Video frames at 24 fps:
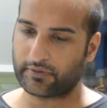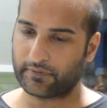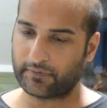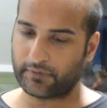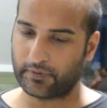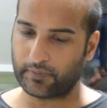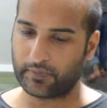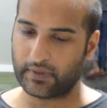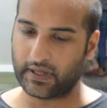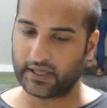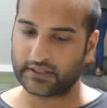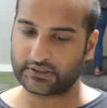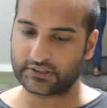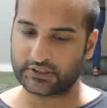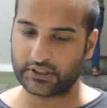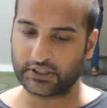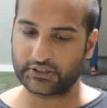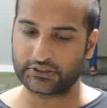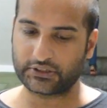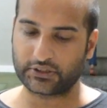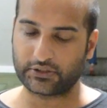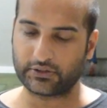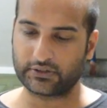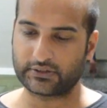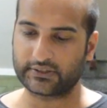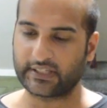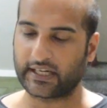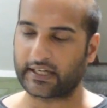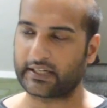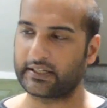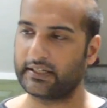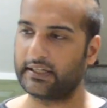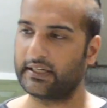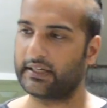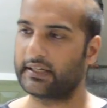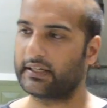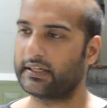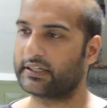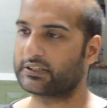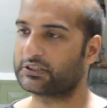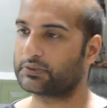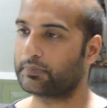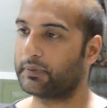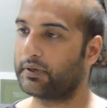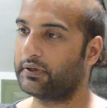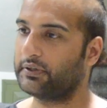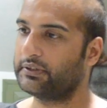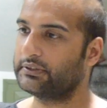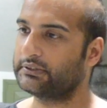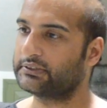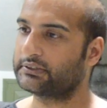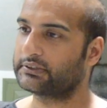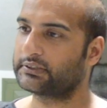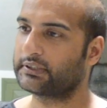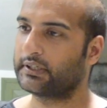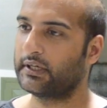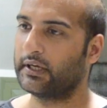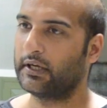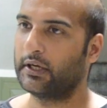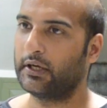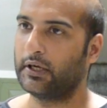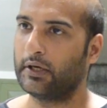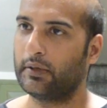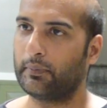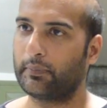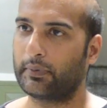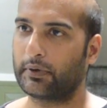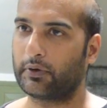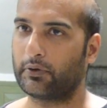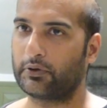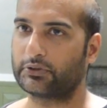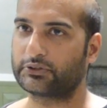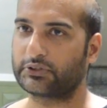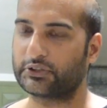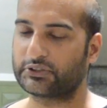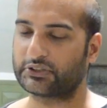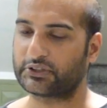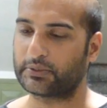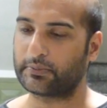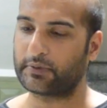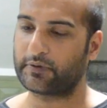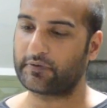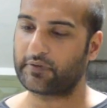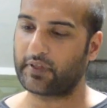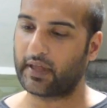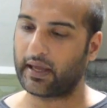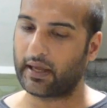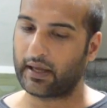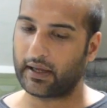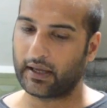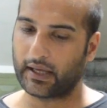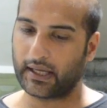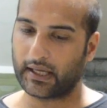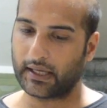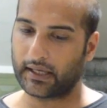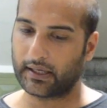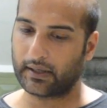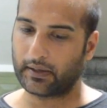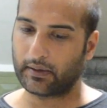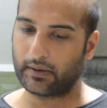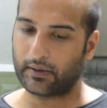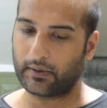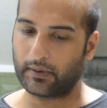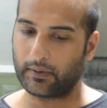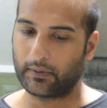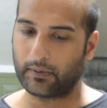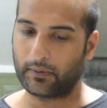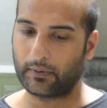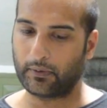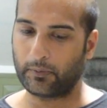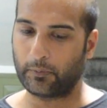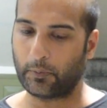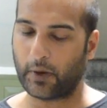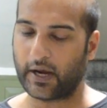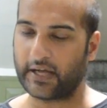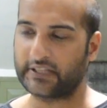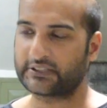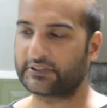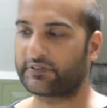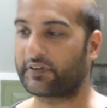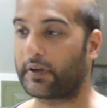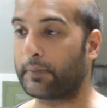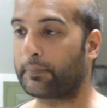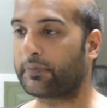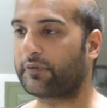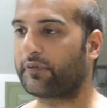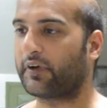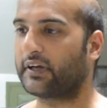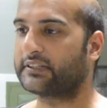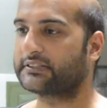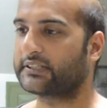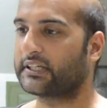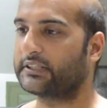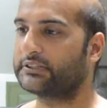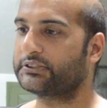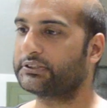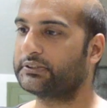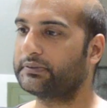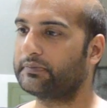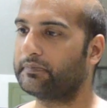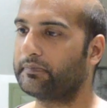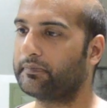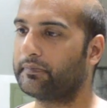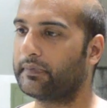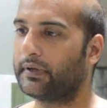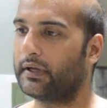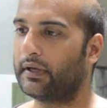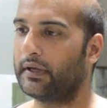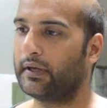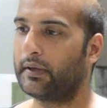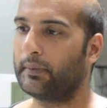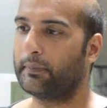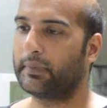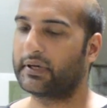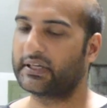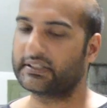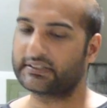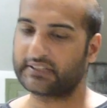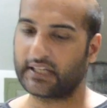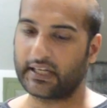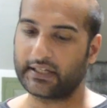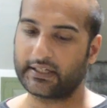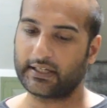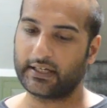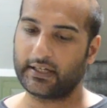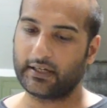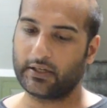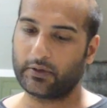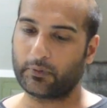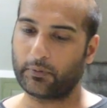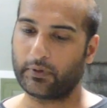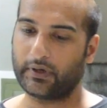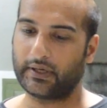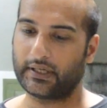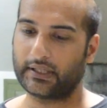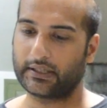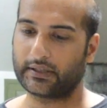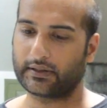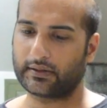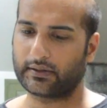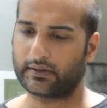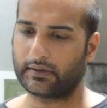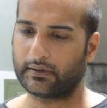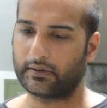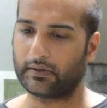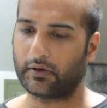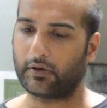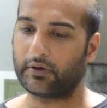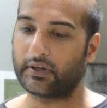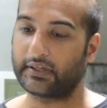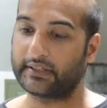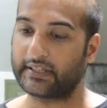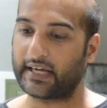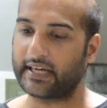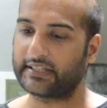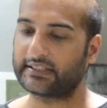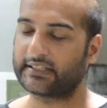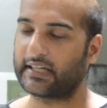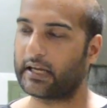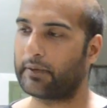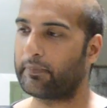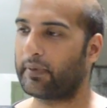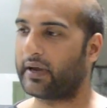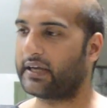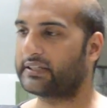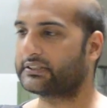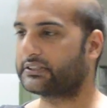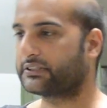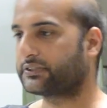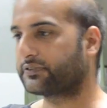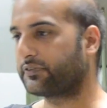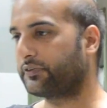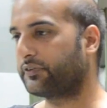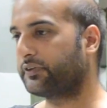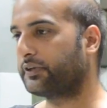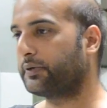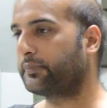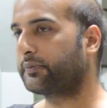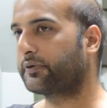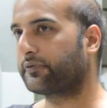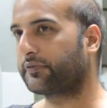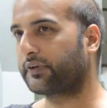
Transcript: from their surgical technique and experience, but also some of their ways of improvisation, because they're dealing with, on a day-to-day basis for a number